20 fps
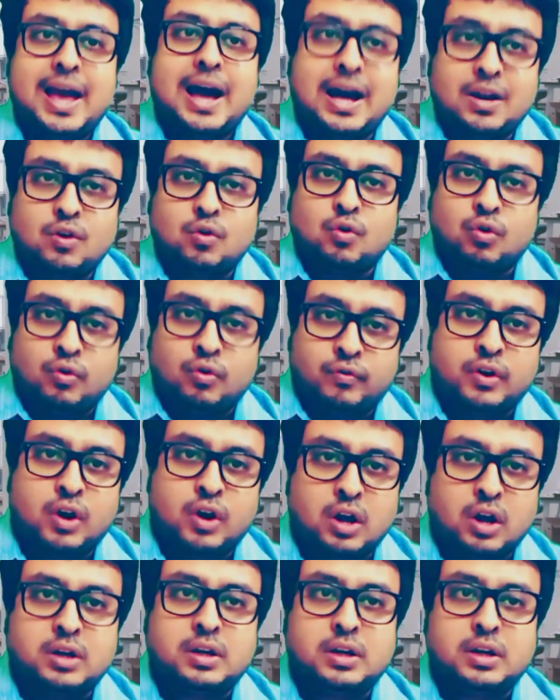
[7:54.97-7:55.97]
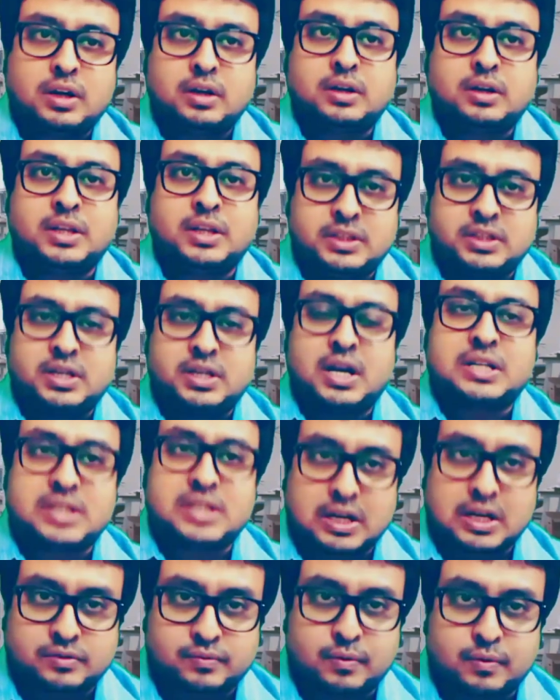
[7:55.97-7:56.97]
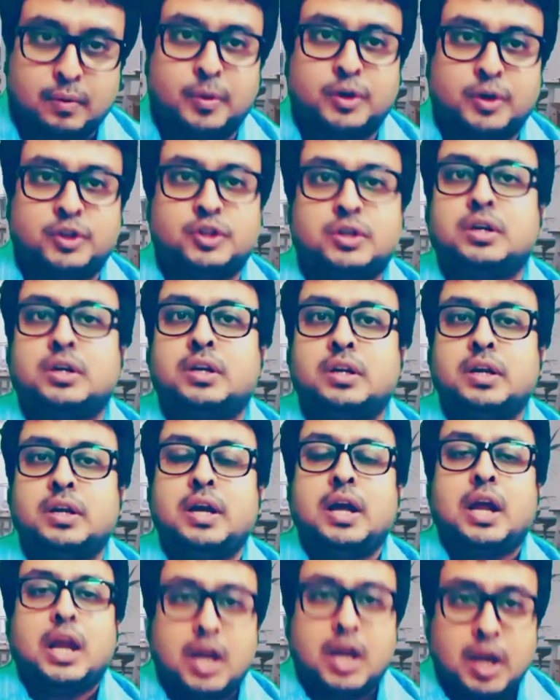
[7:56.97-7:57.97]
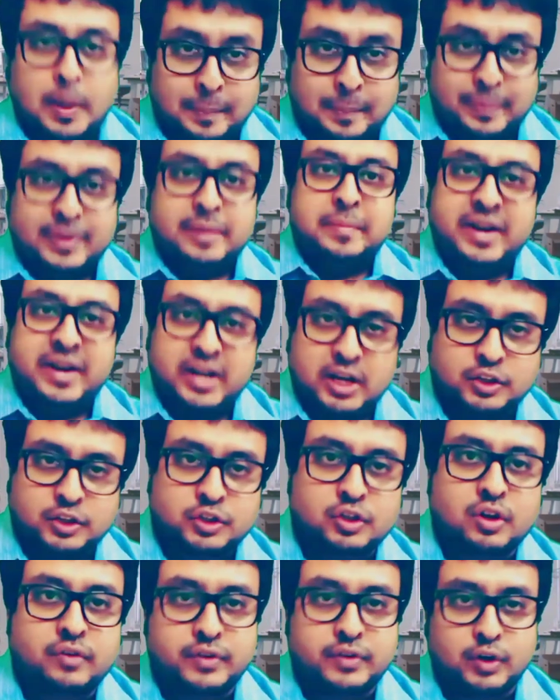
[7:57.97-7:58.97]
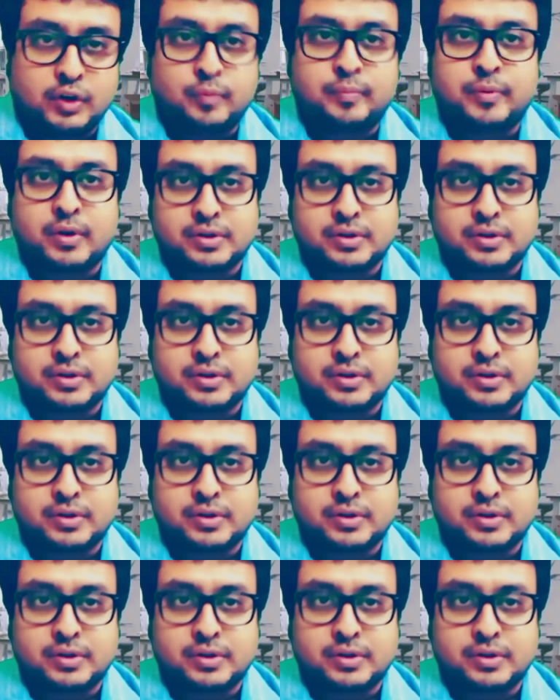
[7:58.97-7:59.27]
And overall digital transformation, implementation of new